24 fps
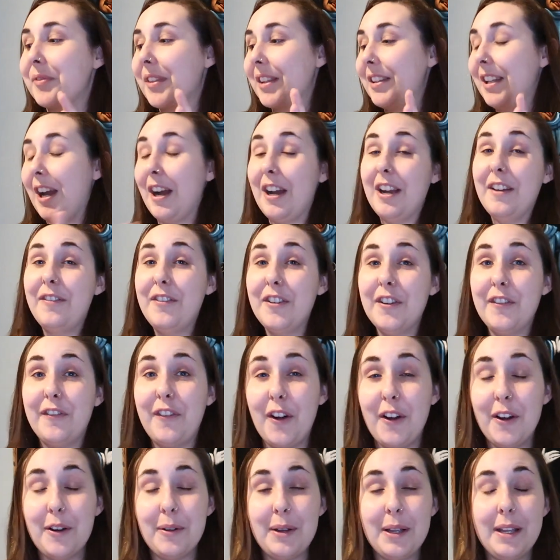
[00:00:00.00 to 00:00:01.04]
Now, if you
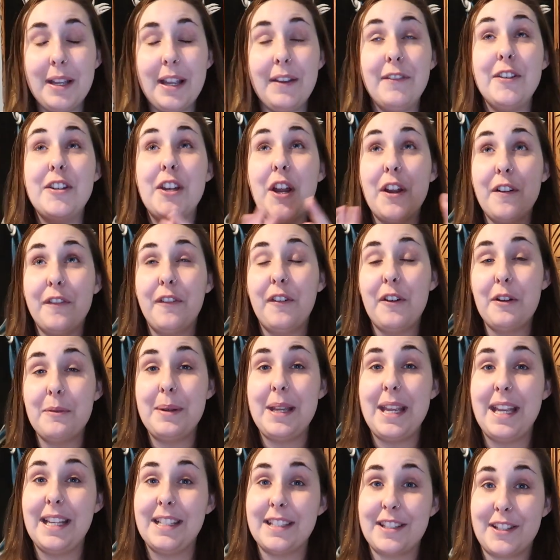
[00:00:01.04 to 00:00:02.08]
follow it, if you don't follow
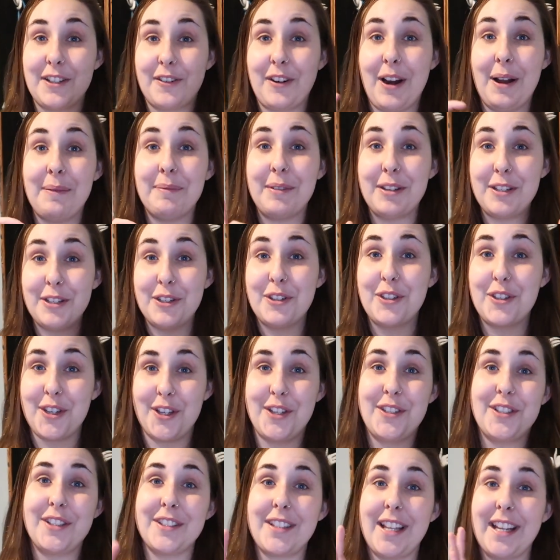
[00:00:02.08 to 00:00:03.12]
me on Instagram, then you
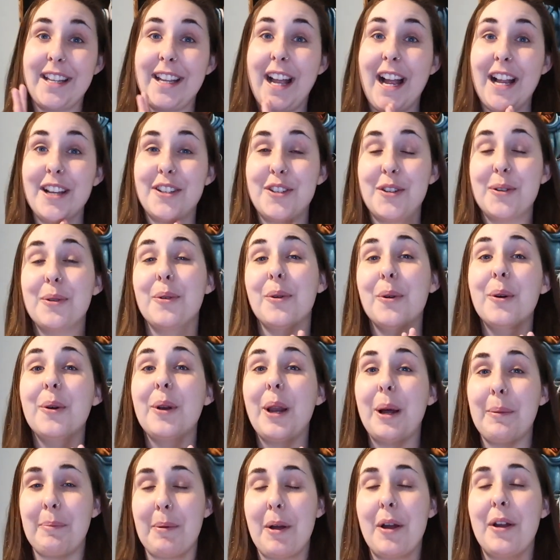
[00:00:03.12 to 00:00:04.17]
should because I catch you all
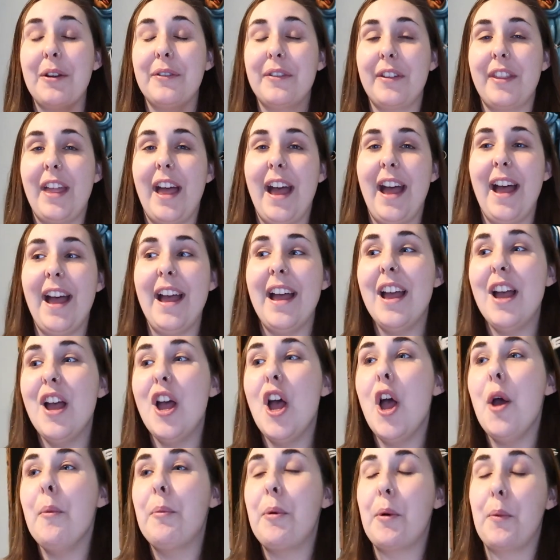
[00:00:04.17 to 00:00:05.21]
up over there.
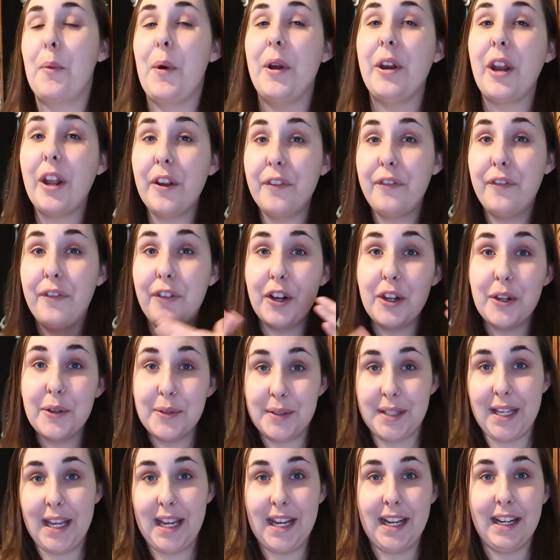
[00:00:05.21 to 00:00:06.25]
But when I flew
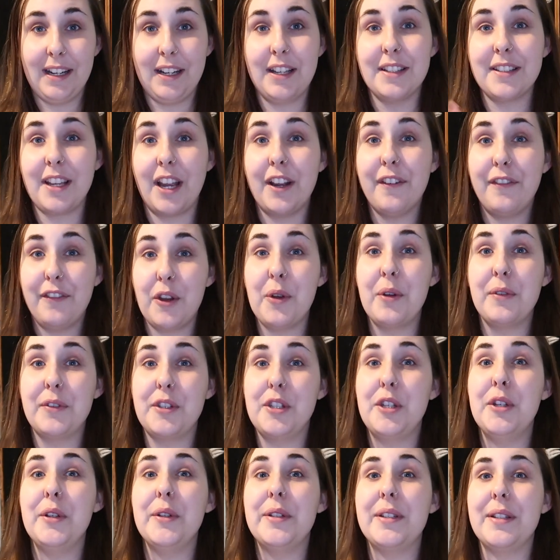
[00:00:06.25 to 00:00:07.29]
to England, I flew with
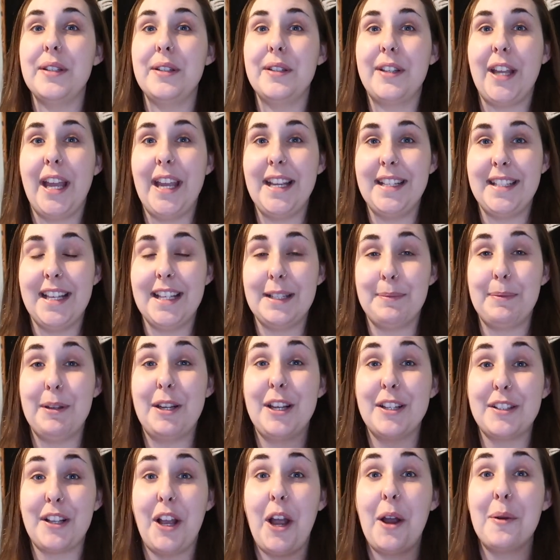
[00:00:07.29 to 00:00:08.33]
2 suitcases
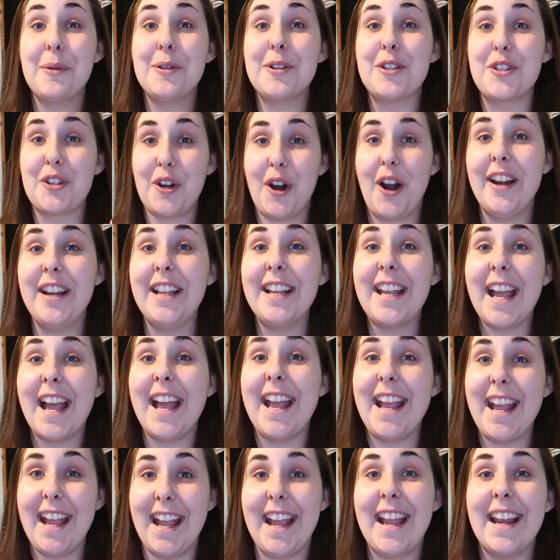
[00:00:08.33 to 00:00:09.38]
because I was trying to
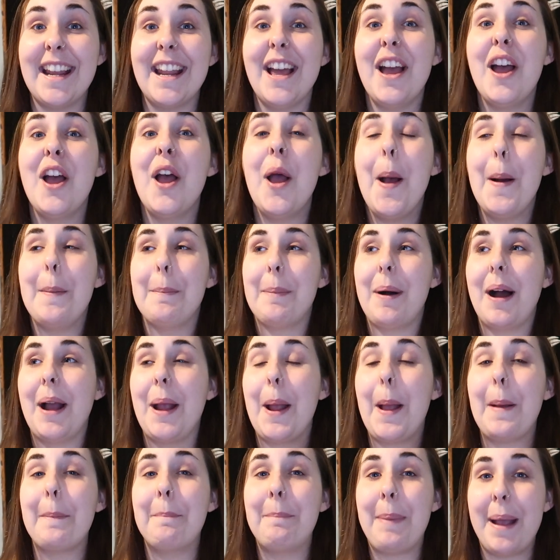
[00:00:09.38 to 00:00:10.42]
get in
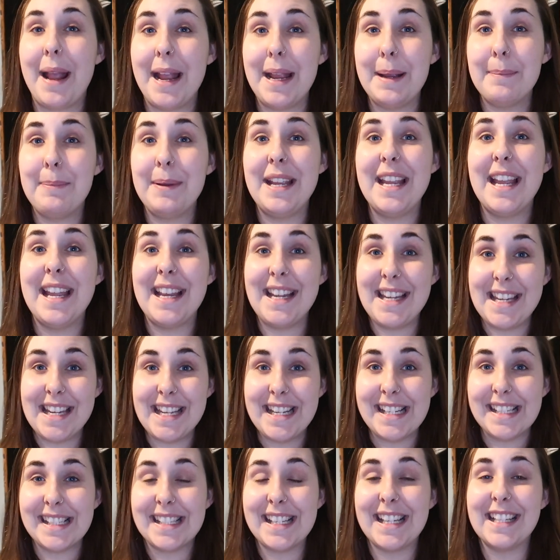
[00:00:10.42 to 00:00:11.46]
my baby
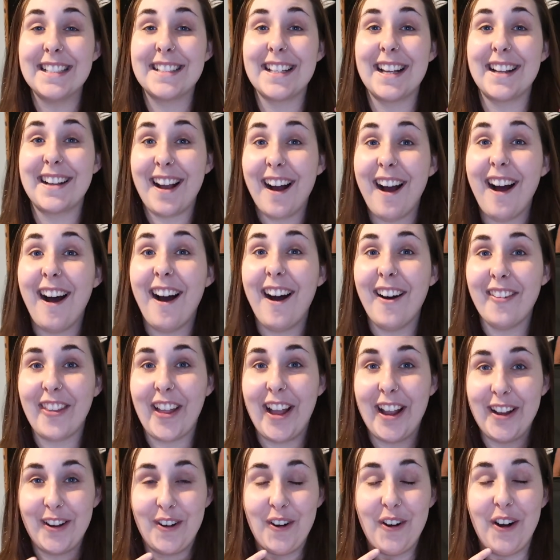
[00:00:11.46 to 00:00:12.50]
niece's cart that
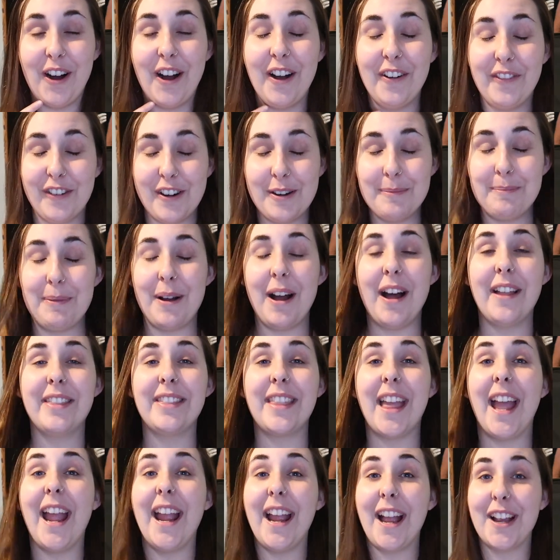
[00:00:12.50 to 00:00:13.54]
I got her for her
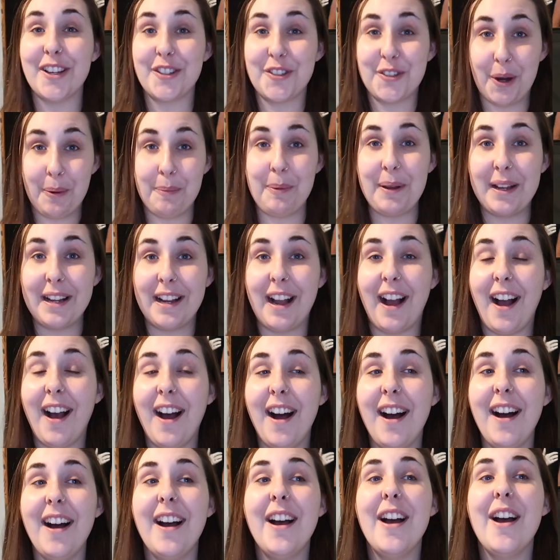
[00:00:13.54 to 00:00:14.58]
birthday, a shopping
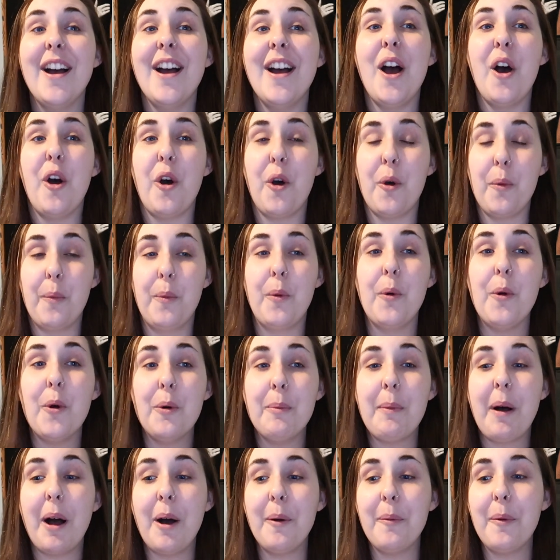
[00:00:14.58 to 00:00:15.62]
cart, a
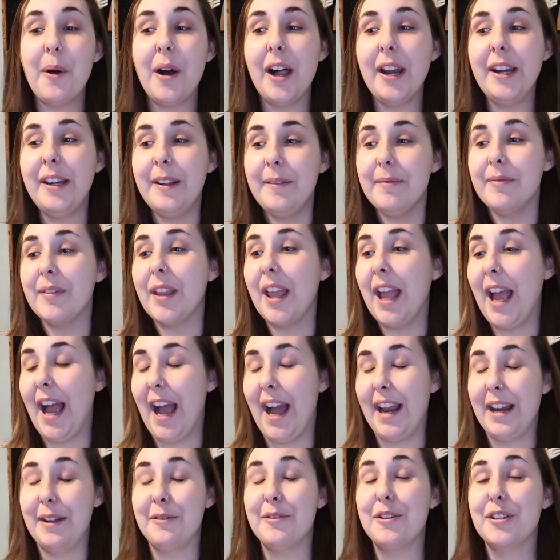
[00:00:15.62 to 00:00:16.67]
Walmart one.
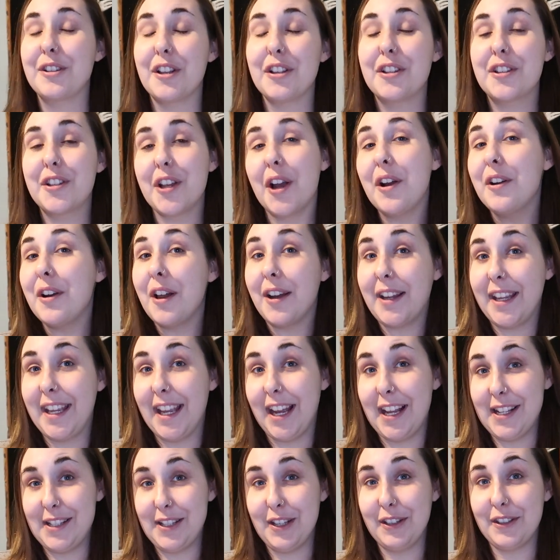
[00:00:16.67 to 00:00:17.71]
And it was so lucky
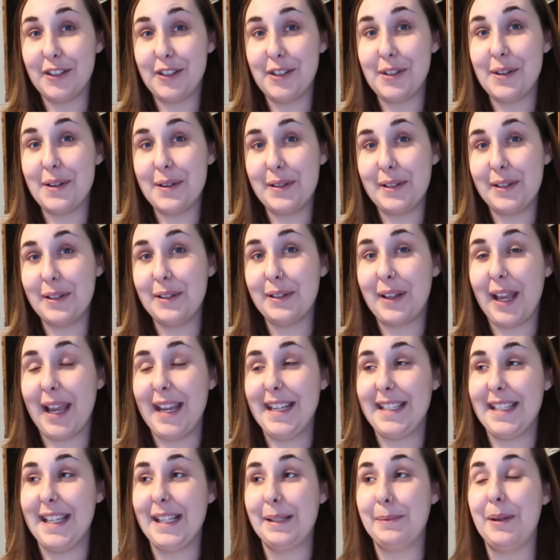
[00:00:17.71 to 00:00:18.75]
I took the 2
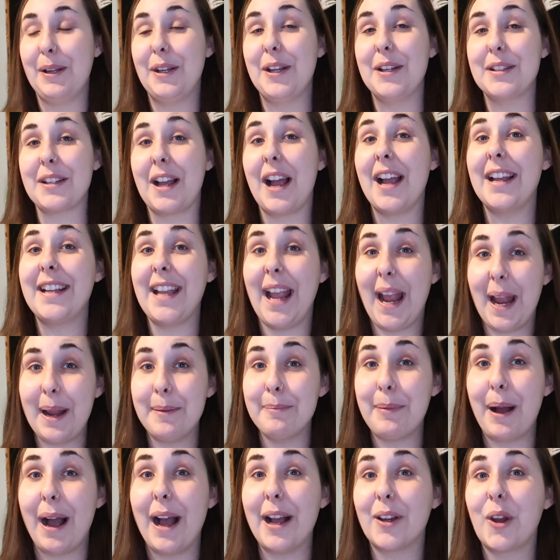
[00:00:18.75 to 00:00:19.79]
suitcases because I came
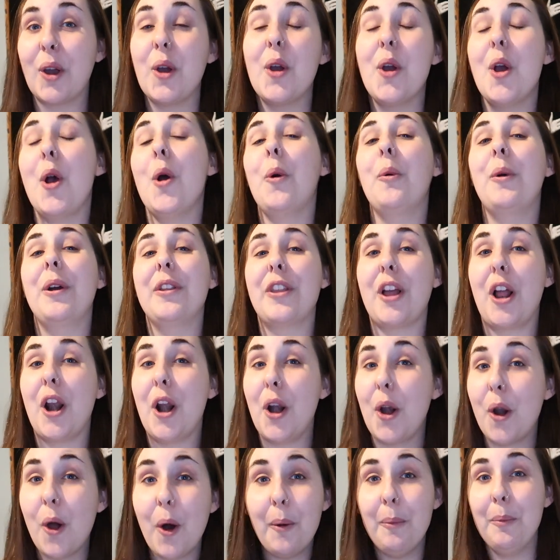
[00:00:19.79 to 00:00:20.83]
back with a
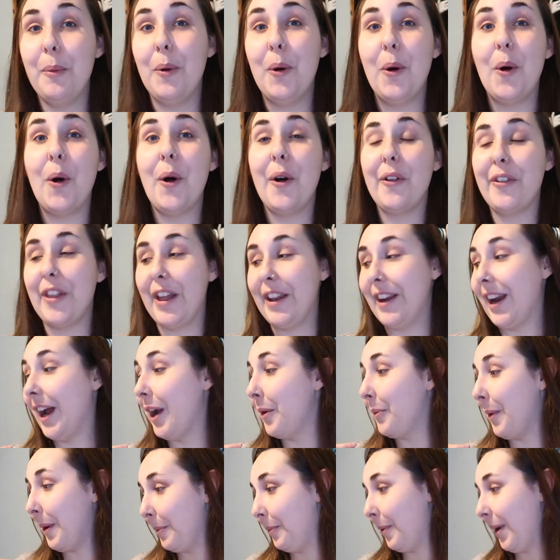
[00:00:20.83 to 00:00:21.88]
lot more than I
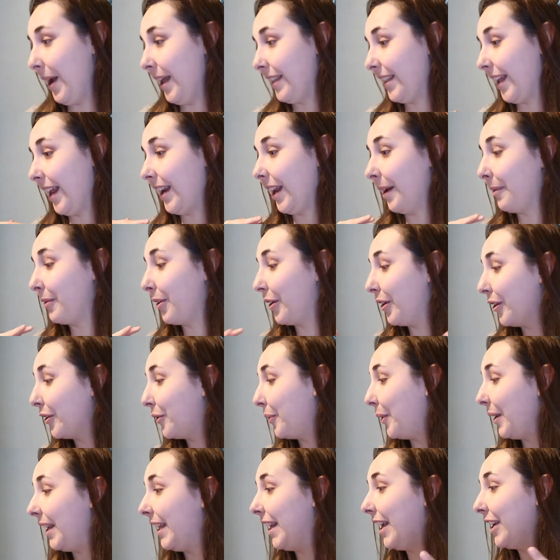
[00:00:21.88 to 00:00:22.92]
went with. And I'm gonna
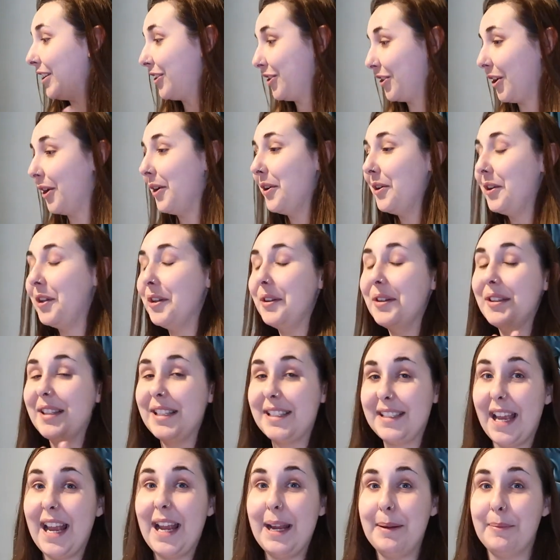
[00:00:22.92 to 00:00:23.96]
quickly show you the
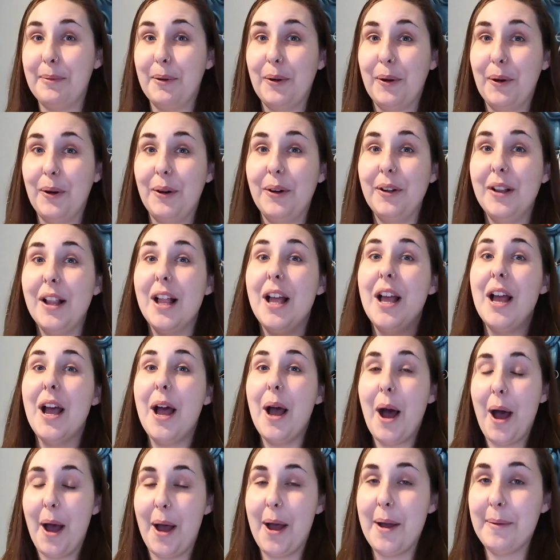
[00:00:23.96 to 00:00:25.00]
table
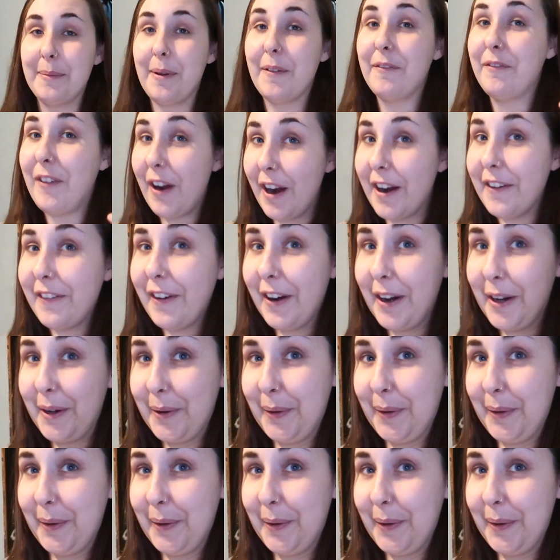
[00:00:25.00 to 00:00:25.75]
very, very